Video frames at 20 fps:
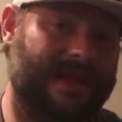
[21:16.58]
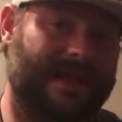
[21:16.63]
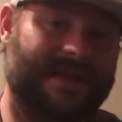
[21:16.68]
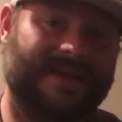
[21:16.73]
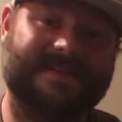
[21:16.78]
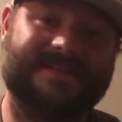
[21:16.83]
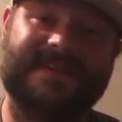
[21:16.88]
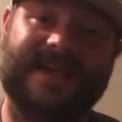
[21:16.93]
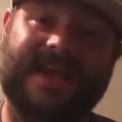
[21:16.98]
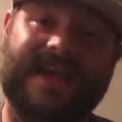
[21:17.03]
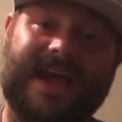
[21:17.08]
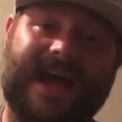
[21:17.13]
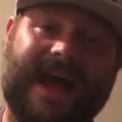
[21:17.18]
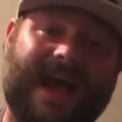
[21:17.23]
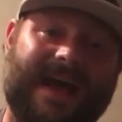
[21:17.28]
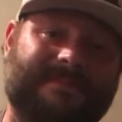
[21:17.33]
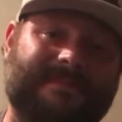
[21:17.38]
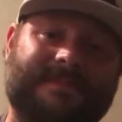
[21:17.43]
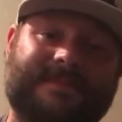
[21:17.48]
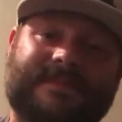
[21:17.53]
like I say,
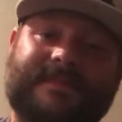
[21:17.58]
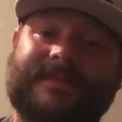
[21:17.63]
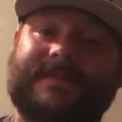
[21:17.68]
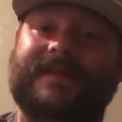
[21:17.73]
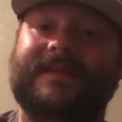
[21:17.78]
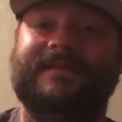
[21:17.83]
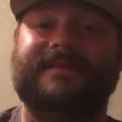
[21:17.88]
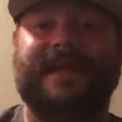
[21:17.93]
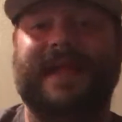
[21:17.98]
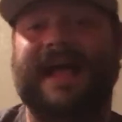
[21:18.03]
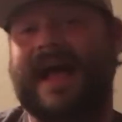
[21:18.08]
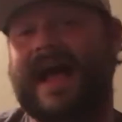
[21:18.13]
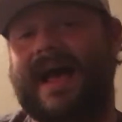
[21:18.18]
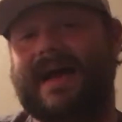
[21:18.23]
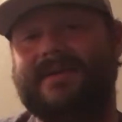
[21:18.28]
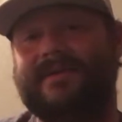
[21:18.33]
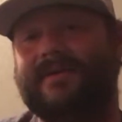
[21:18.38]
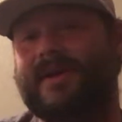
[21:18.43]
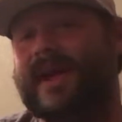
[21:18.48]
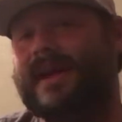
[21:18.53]
I
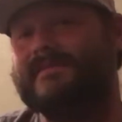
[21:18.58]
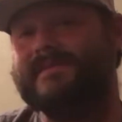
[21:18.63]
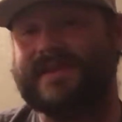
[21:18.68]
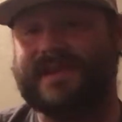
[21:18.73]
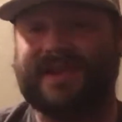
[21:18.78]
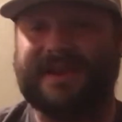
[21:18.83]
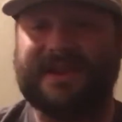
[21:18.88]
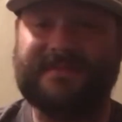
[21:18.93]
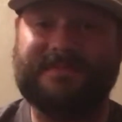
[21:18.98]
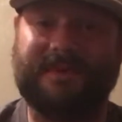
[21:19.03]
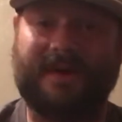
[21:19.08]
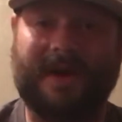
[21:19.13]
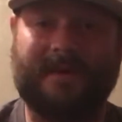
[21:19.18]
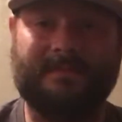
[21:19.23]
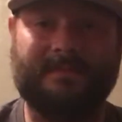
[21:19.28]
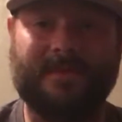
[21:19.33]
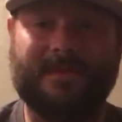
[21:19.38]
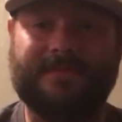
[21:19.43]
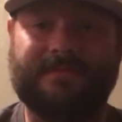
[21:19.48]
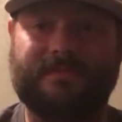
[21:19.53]
don't have any
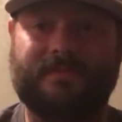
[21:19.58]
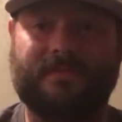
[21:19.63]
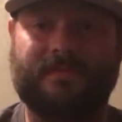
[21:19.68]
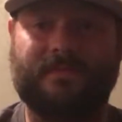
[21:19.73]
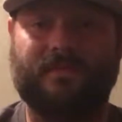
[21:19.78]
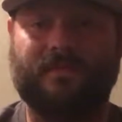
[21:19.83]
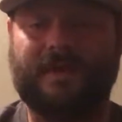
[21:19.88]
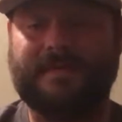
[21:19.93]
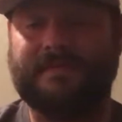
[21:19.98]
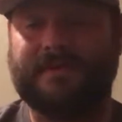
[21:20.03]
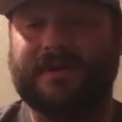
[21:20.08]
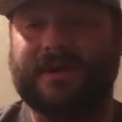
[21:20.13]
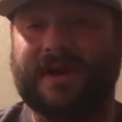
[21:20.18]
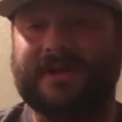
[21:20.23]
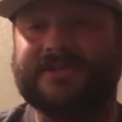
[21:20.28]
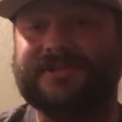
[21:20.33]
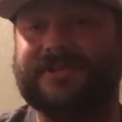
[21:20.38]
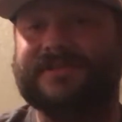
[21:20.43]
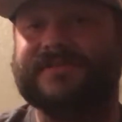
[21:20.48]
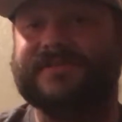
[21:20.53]
problem with
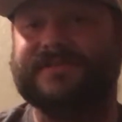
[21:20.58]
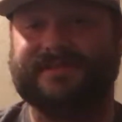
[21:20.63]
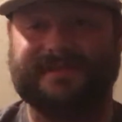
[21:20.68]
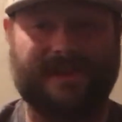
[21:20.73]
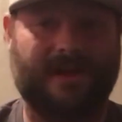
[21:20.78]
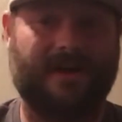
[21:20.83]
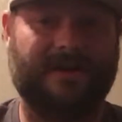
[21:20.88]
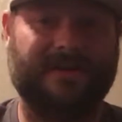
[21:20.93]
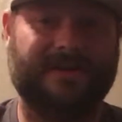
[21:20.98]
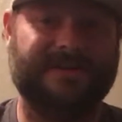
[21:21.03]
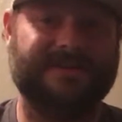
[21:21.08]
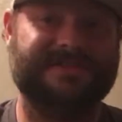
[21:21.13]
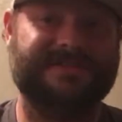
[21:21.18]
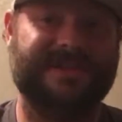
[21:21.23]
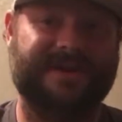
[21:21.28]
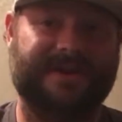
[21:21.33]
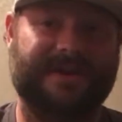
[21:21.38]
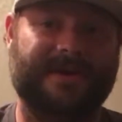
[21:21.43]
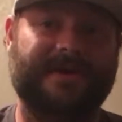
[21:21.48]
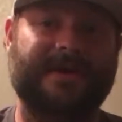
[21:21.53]
reproductions as long as
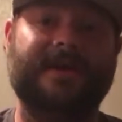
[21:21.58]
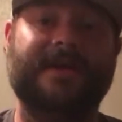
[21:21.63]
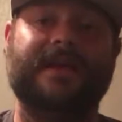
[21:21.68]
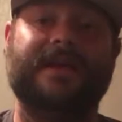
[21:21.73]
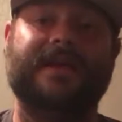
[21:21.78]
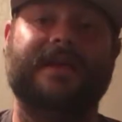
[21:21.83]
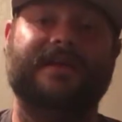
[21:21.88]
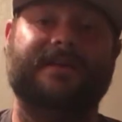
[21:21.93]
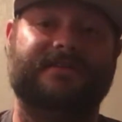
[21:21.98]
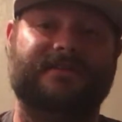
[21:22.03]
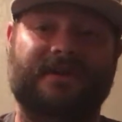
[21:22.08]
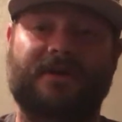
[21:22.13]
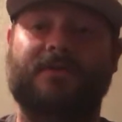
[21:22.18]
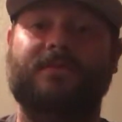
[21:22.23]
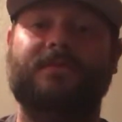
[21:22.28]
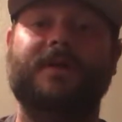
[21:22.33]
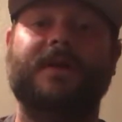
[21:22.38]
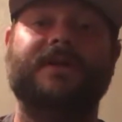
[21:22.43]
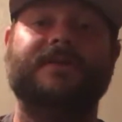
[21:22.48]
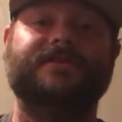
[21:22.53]
they're, you
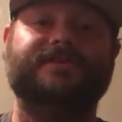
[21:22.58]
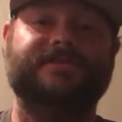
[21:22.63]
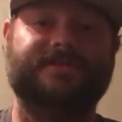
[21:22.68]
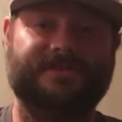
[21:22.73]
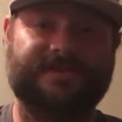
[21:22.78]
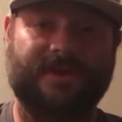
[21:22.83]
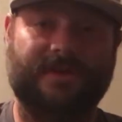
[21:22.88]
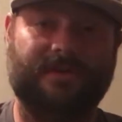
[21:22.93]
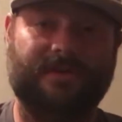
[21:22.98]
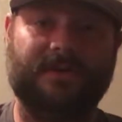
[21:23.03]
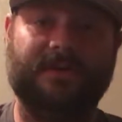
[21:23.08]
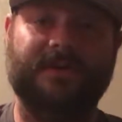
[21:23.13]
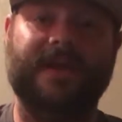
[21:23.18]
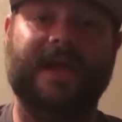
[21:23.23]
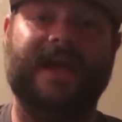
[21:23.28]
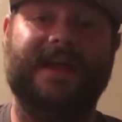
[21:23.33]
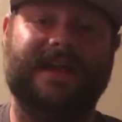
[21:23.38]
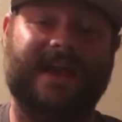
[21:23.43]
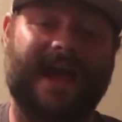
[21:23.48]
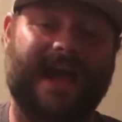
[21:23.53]
know, sold
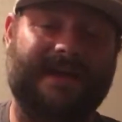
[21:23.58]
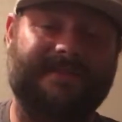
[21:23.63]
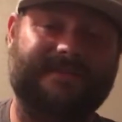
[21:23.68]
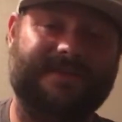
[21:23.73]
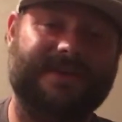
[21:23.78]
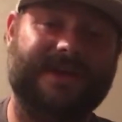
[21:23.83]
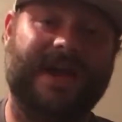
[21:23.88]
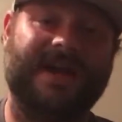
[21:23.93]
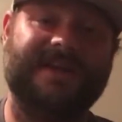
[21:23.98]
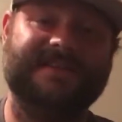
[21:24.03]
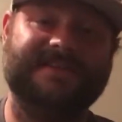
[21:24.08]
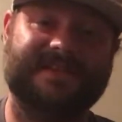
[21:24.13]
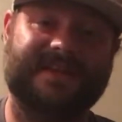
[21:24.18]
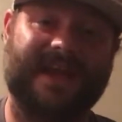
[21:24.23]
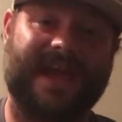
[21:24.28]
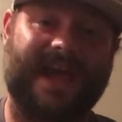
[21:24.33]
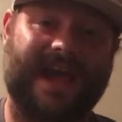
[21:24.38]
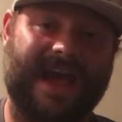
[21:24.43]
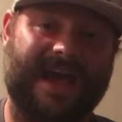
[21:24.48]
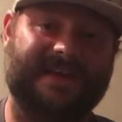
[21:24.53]
and advertised
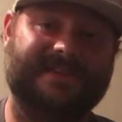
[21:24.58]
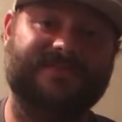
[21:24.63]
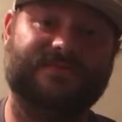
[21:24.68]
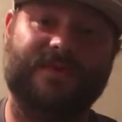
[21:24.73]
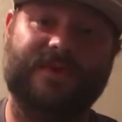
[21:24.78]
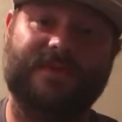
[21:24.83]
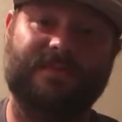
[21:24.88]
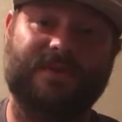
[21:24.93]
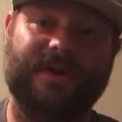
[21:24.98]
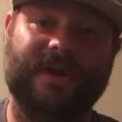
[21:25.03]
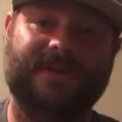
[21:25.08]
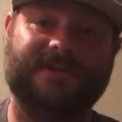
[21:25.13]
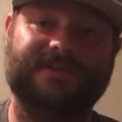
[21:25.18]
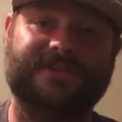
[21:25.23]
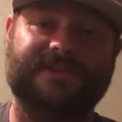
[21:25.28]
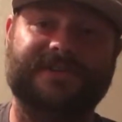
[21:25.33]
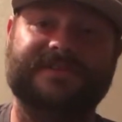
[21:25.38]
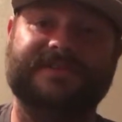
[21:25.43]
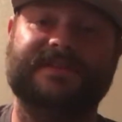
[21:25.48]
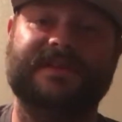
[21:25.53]
as
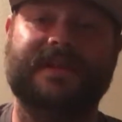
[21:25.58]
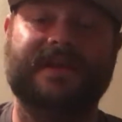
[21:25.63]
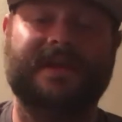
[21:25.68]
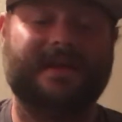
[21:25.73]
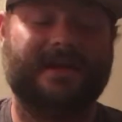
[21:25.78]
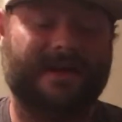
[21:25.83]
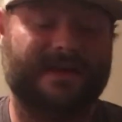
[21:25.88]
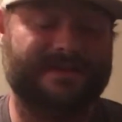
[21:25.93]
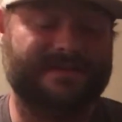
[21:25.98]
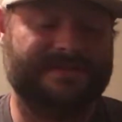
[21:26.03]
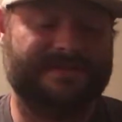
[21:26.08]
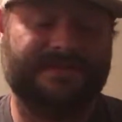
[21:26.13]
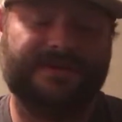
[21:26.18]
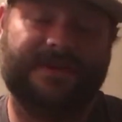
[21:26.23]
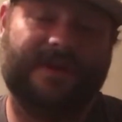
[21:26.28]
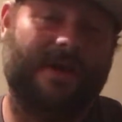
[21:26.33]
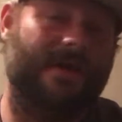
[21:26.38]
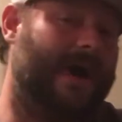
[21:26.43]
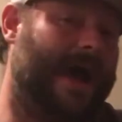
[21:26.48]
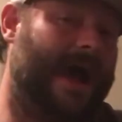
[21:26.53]
reproductions. Because,
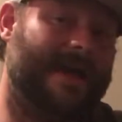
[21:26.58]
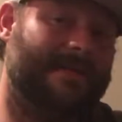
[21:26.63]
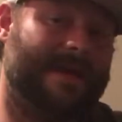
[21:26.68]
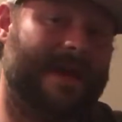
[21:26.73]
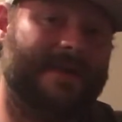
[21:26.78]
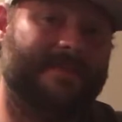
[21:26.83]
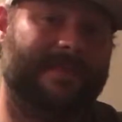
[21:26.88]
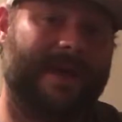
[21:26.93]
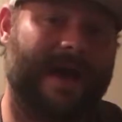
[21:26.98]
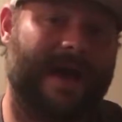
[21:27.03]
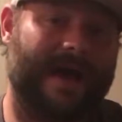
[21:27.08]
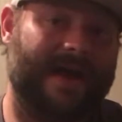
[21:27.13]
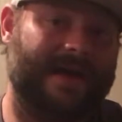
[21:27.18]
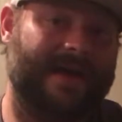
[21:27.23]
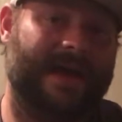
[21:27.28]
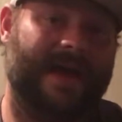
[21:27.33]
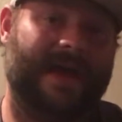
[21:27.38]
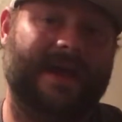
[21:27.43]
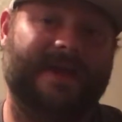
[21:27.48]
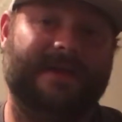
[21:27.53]
you know, I may
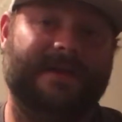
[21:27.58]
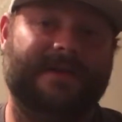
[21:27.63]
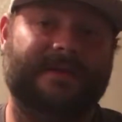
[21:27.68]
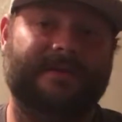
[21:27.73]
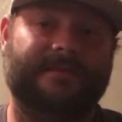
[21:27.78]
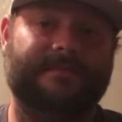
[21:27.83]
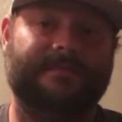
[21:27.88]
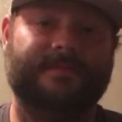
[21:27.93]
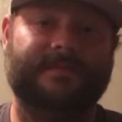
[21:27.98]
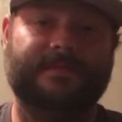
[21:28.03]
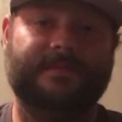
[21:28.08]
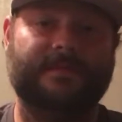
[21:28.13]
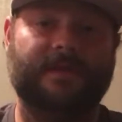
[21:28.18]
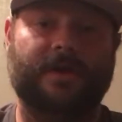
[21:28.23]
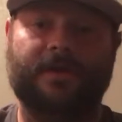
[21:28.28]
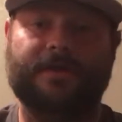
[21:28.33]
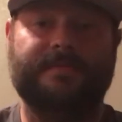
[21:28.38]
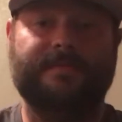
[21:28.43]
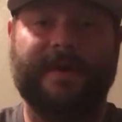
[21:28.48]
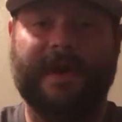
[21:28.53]
buy a
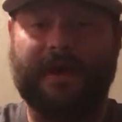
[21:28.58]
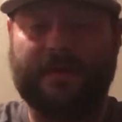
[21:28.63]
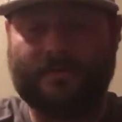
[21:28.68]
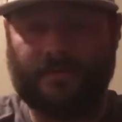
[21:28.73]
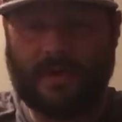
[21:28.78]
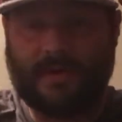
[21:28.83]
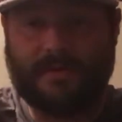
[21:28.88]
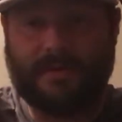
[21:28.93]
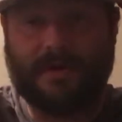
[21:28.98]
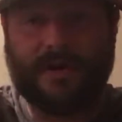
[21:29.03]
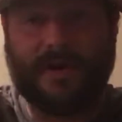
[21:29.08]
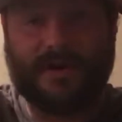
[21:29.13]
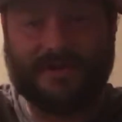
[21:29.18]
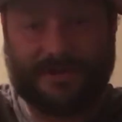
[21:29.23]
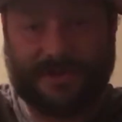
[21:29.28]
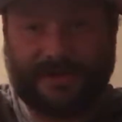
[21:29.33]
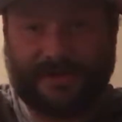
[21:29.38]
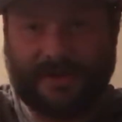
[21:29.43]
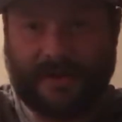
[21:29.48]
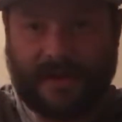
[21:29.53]
Earthbound
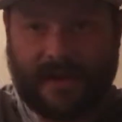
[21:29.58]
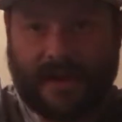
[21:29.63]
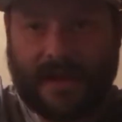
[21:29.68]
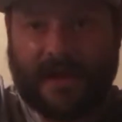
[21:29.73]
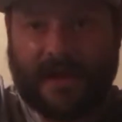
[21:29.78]
reproduction